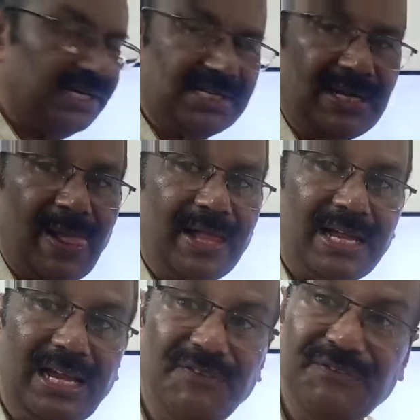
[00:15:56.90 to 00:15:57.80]
friends?
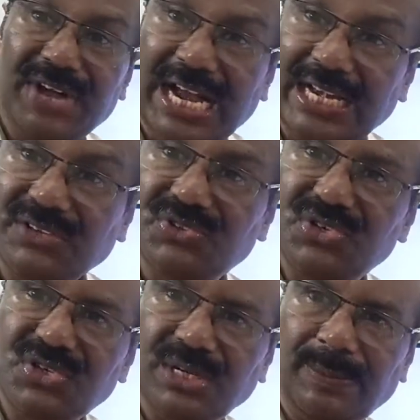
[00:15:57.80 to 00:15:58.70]
Lymphatic
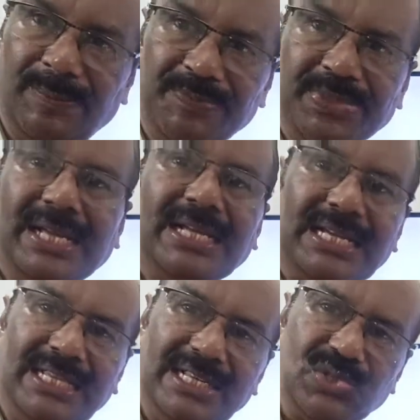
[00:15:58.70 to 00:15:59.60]
system.
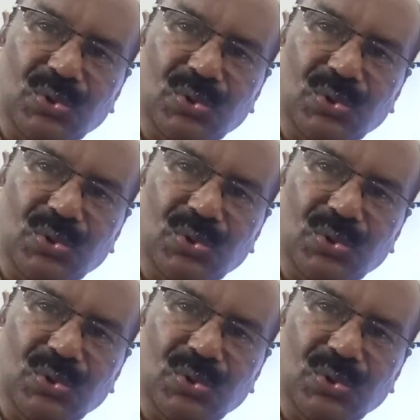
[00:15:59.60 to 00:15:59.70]
In this